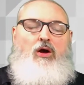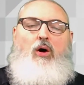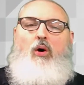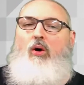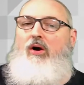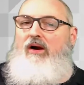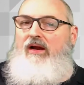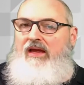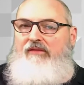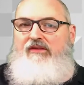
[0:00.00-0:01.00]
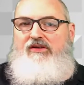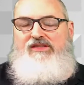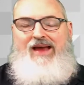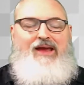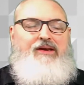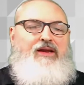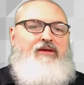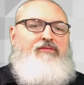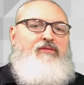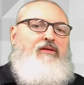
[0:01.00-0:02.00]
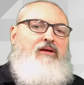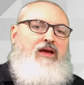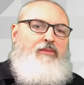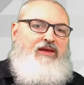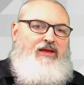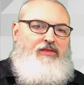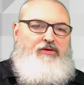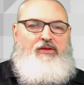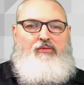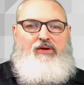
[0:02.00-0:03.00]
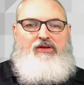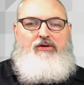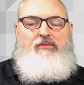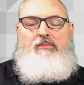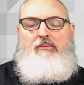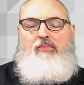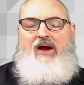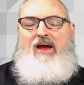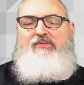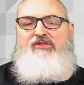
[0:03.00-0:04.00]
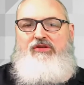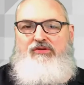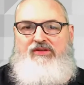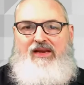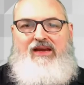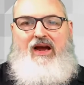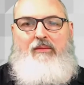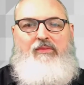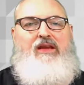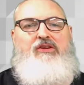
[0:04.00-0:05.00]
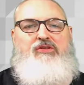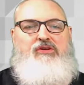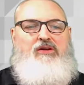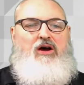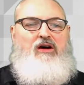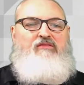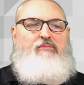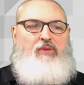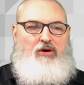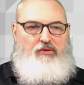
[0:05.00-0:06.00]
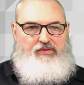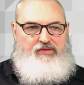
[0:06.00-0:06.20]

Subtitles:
Or if there's not enough coming in through the window, perhaps use a combination of both.